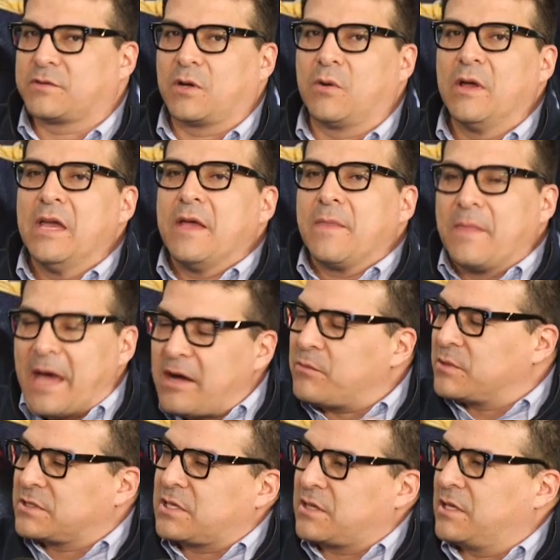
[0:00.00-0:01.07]
So that
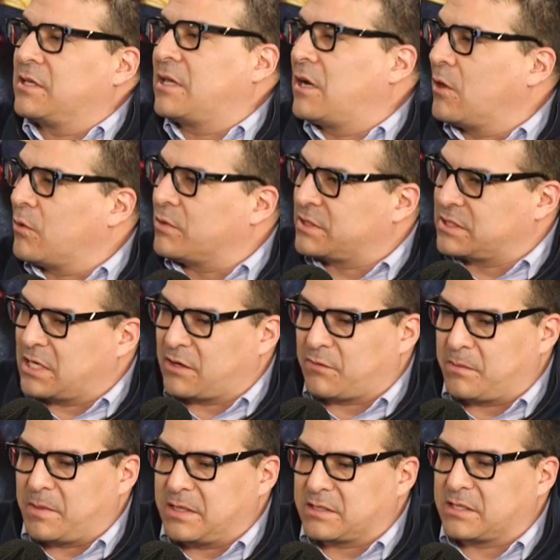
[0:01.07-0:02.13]
was the thing that I'll always take
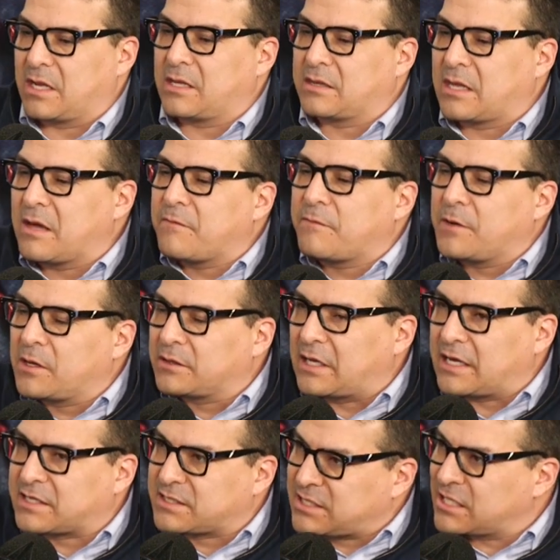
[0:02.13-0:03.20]
from these that they felt
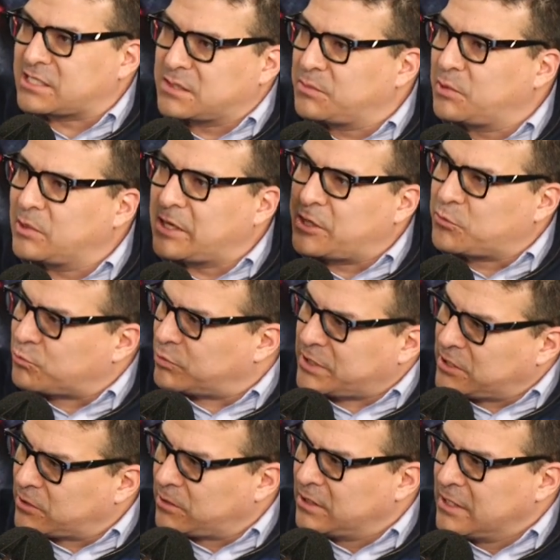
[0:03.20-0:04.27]
accessible and
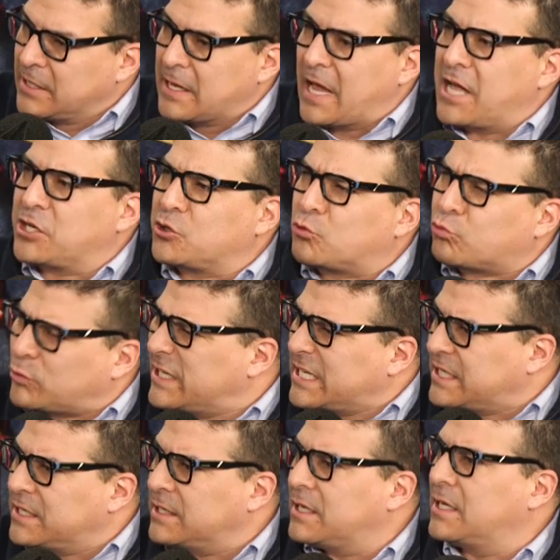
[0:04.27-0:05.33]
real and
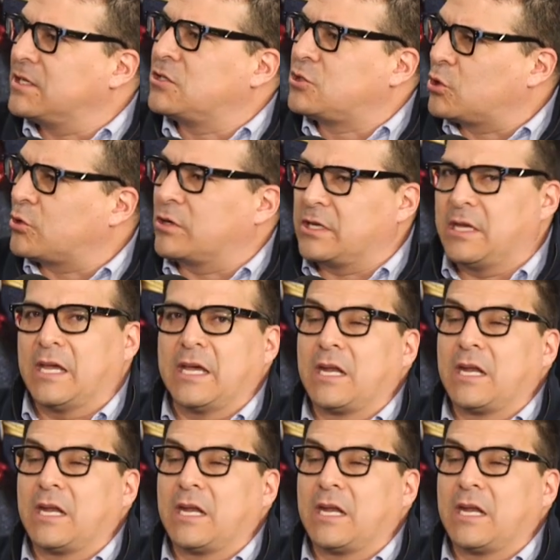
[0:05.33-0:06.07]
gritty and dirty,